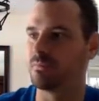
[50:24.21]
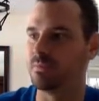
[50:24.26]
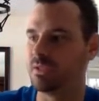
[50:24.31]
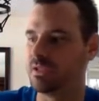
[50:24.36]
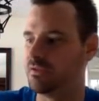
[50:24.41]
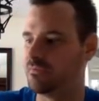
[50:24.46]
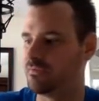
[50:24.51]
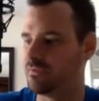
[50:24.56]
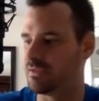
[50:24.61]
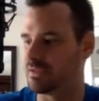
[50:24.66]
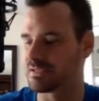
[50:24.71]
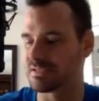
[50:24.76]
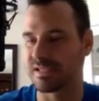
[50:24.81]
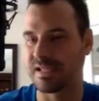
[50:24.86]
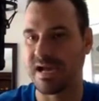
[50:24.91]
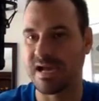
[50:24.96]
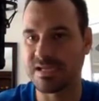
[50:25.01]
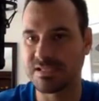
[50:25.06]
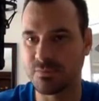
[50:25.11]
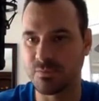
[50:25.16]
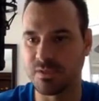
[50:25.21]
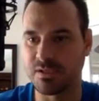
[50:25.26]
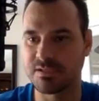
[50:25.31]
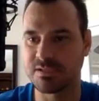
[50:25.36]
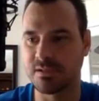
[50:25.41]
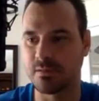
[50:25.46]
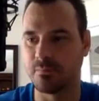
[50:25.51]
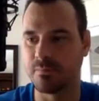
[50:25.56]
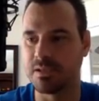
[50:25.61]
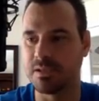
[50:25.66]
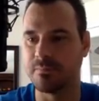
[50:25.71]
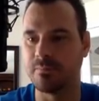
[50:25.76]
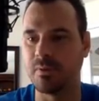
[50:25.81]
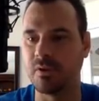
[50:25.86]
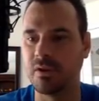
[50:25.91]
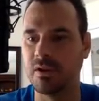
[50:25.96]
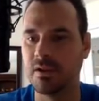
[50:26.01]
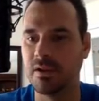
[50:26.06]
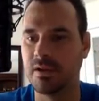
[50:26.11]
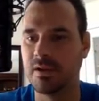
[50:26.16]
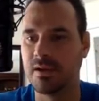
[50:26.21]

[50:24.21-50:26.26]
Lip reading: even this last week, some people